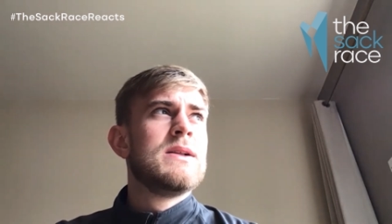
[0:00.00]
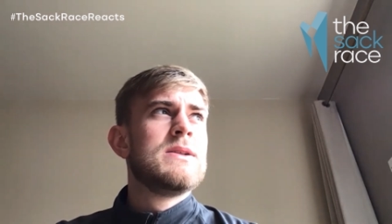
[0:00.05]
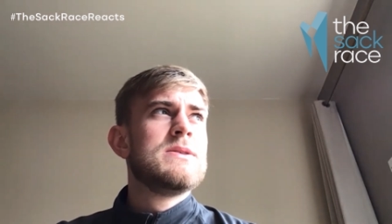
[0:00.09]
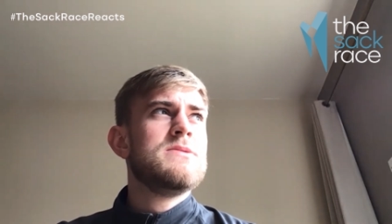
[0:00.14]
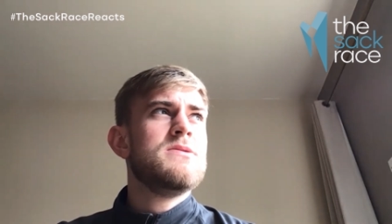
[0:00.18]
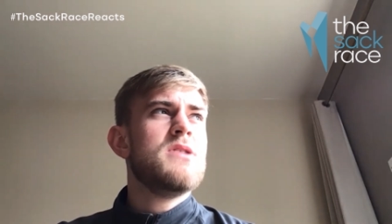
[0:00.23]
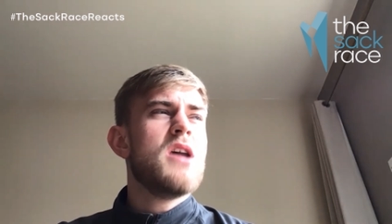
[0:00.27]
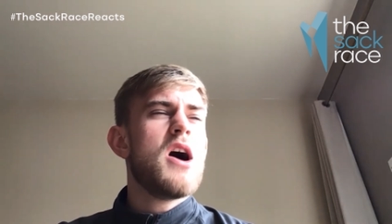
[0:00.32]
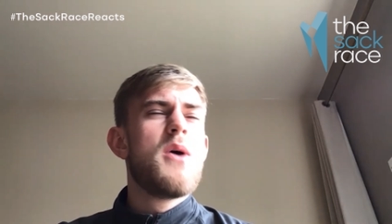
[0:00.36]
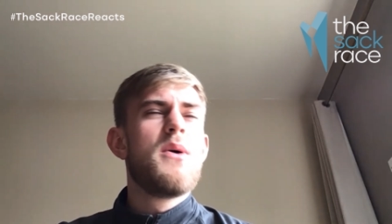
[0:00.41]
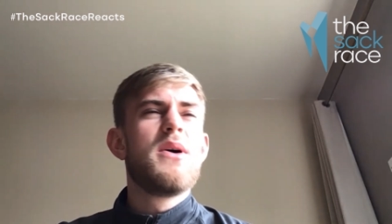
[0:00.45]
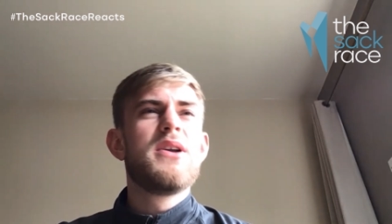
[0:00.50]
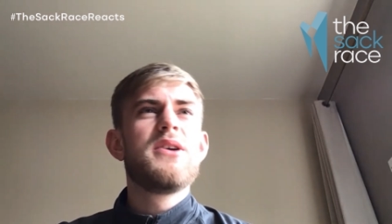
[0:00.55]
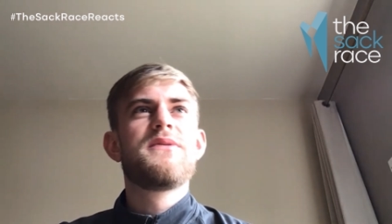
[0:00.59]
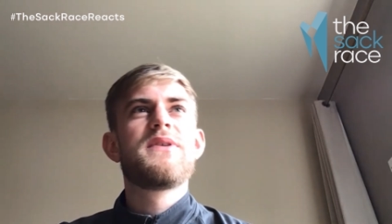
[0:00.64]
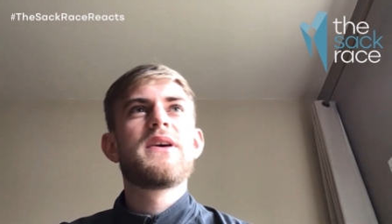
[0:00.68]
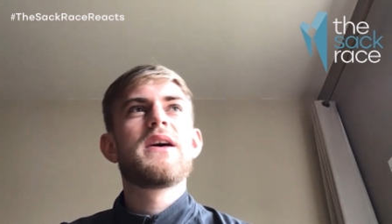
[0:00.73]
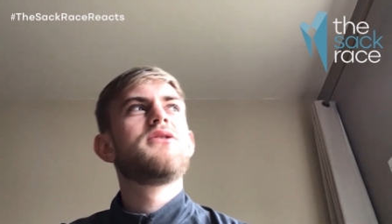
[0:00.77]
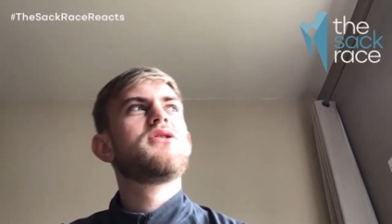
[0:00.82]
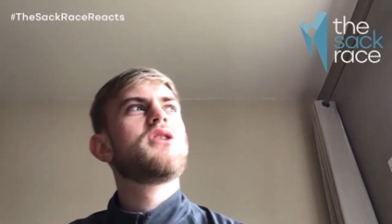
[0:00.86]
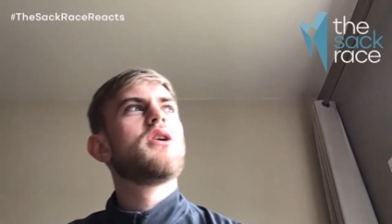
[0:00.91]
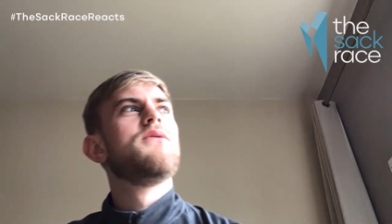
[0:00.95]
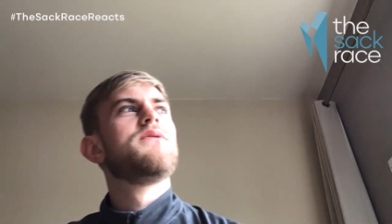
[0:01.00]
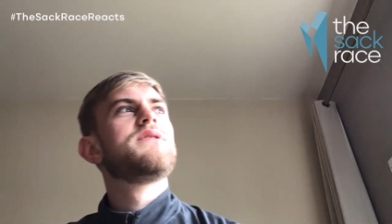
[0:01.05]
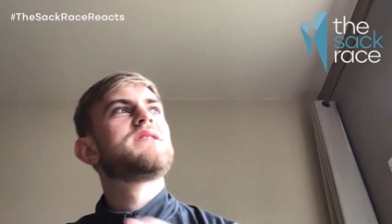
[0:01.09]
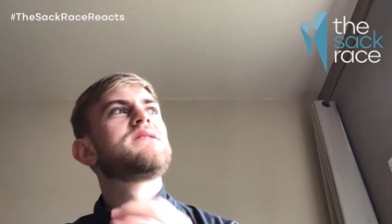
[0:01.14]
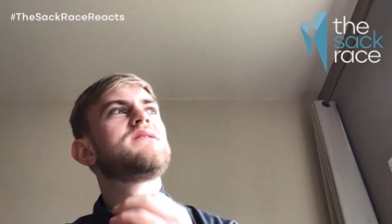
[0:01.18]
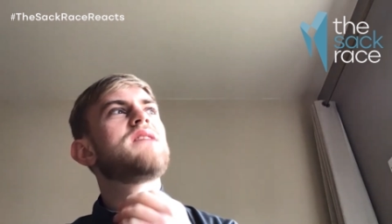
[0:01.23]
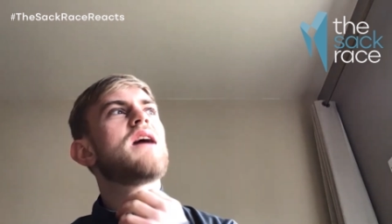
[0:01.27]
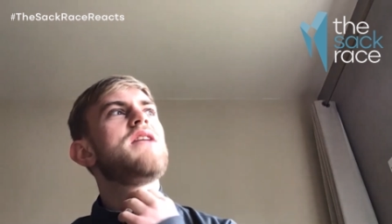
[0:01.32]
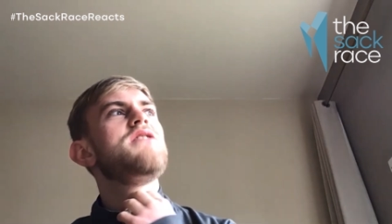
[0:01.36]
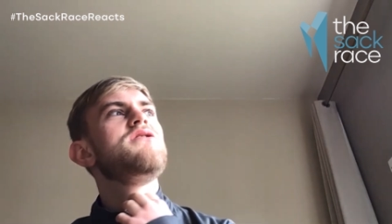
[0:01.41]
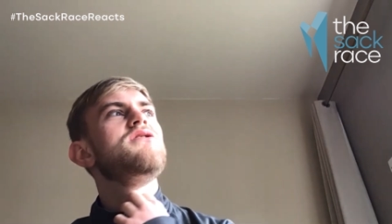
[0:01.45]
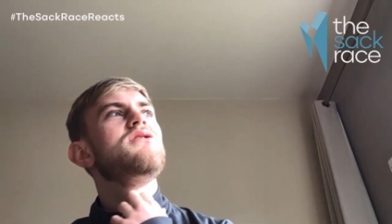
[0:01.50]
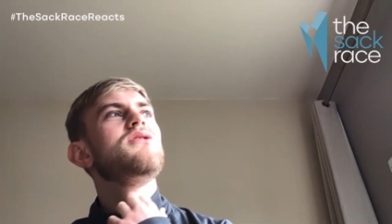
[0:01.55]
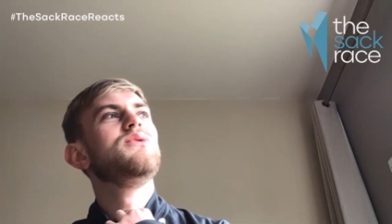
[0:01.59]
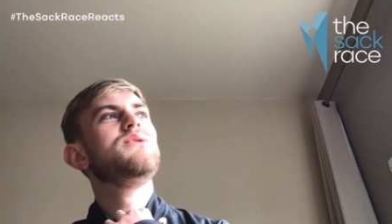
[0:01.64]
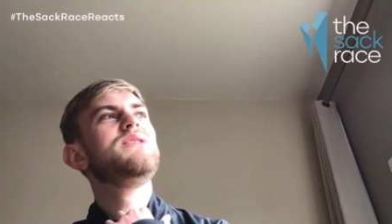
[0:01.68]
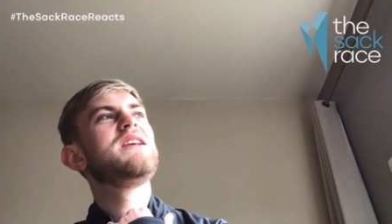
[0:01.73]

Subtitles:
No, I don't think I'd go for Stendhal.